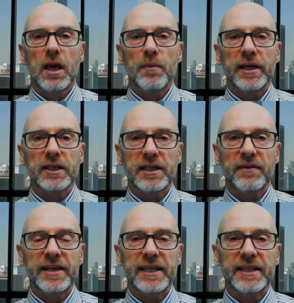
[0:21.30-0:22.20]
because I
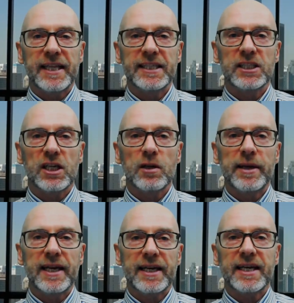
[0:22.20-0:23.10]
think this is going to
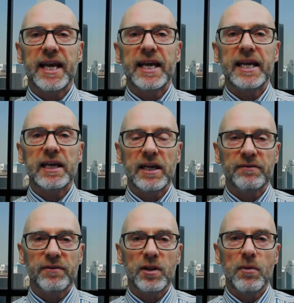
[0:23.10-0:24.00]
be a key
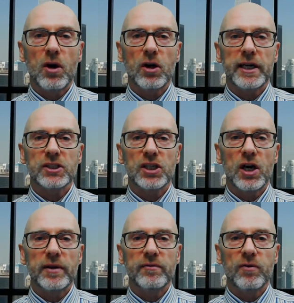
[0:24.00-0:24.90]
for the markets
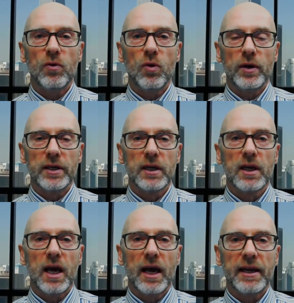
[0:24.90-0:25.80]
going forward.
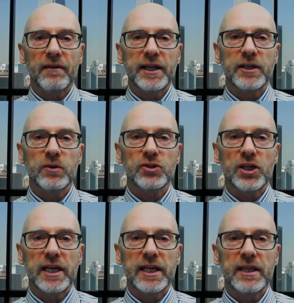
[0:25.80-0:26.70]
And I think you'll
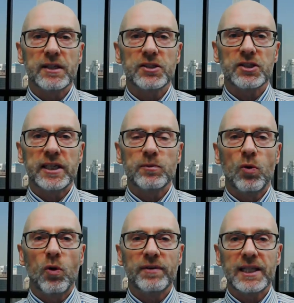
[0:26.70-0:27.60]
see that it's
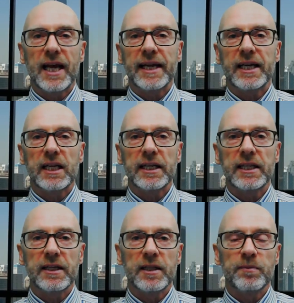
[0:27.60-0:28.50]
more than likely
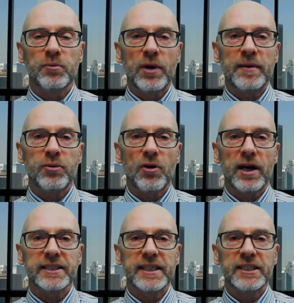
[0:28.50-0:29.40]
that the Brent
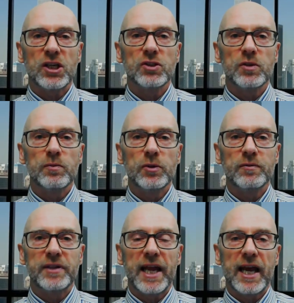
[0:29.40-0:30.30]
price is going to
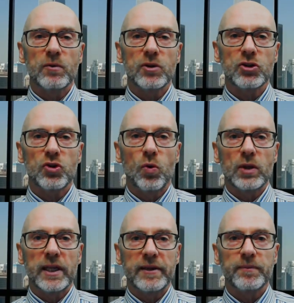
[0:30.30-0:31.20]
move down shortly.